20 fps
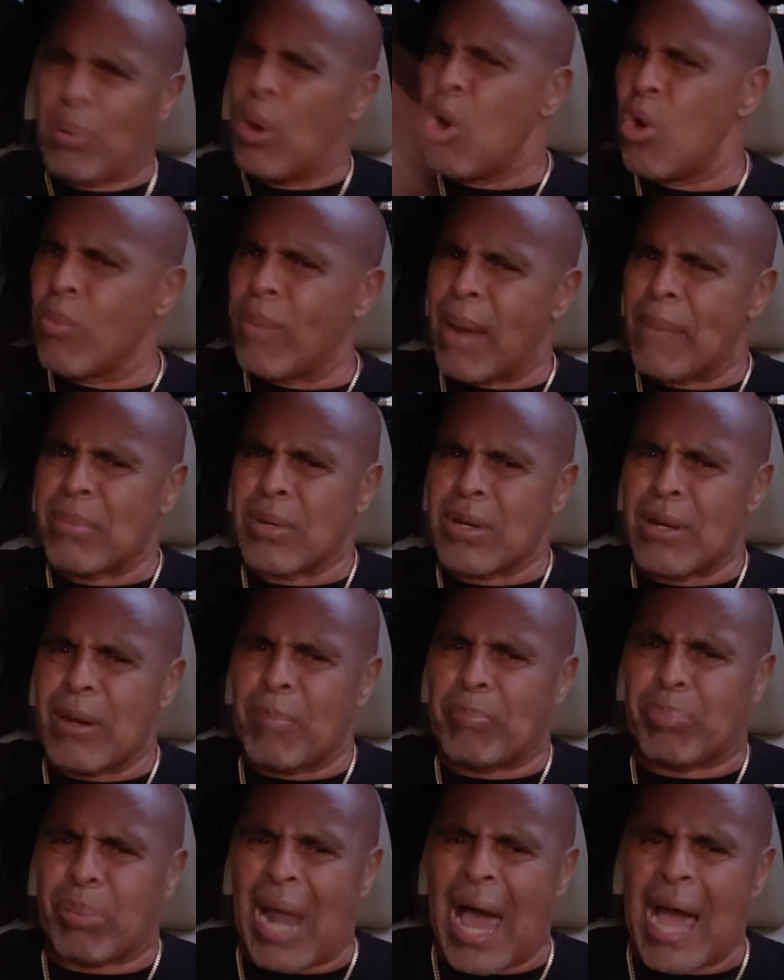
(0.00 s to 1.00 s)
boom, I'm going to
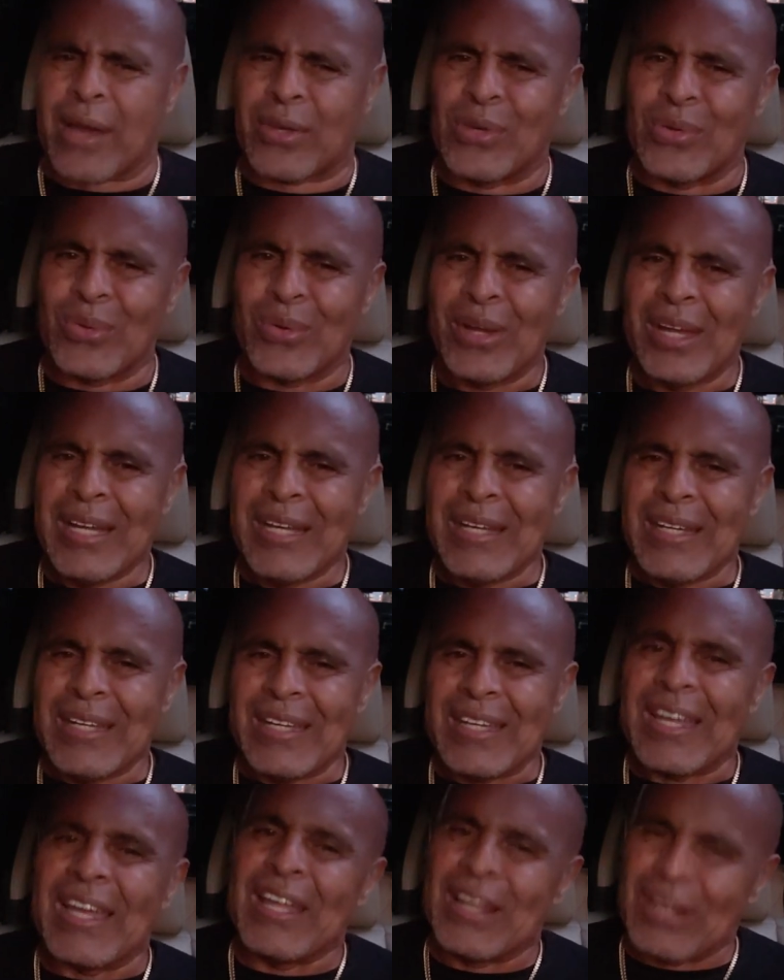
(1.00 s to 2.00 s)
block you
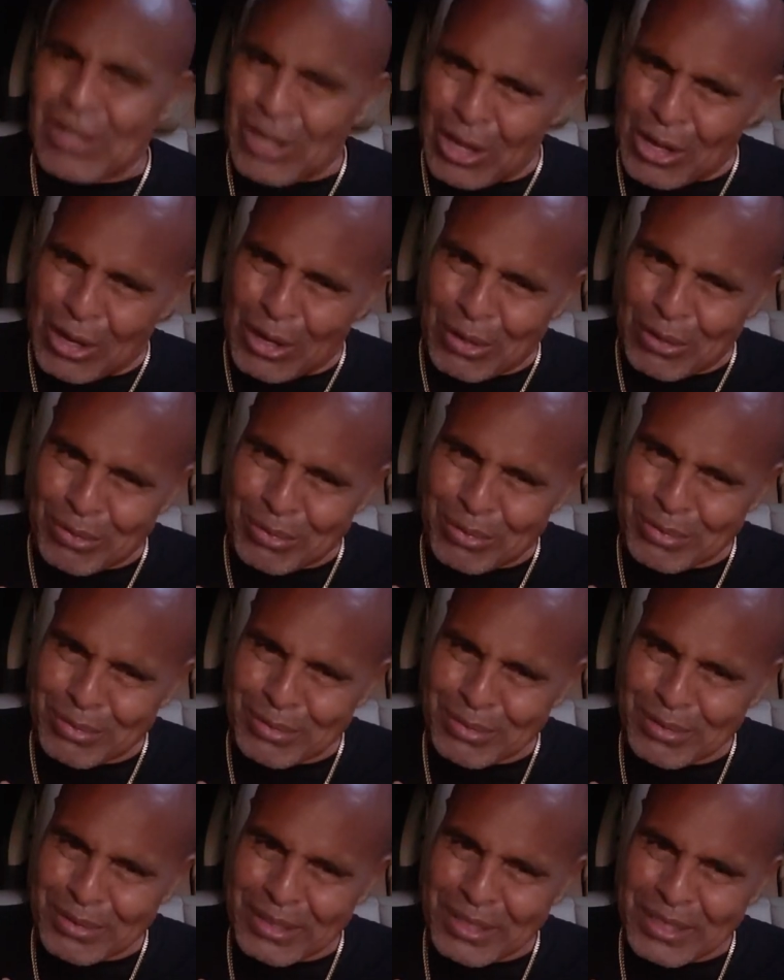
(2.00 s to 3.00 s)
in love.
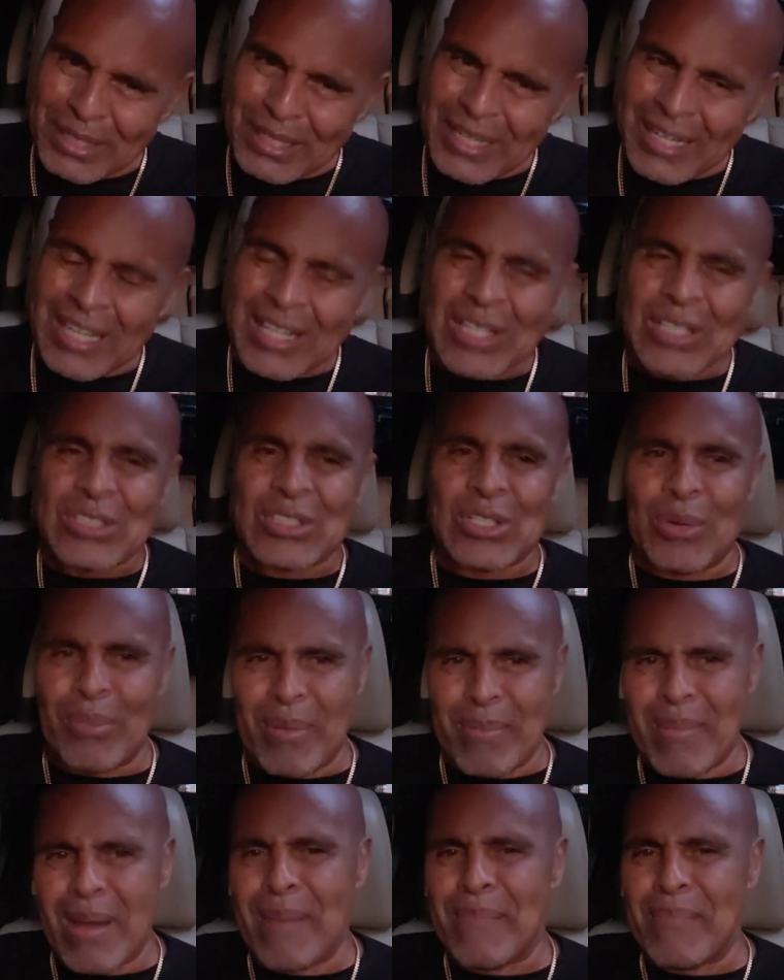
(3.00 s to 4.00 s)
So
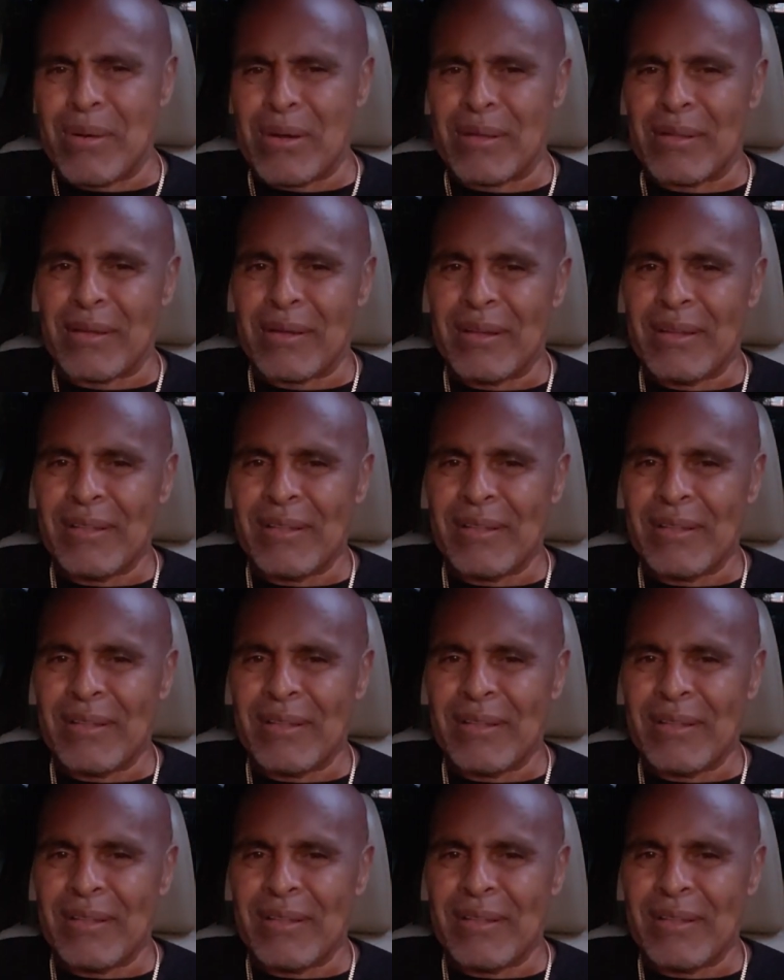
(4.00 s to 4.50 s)
remember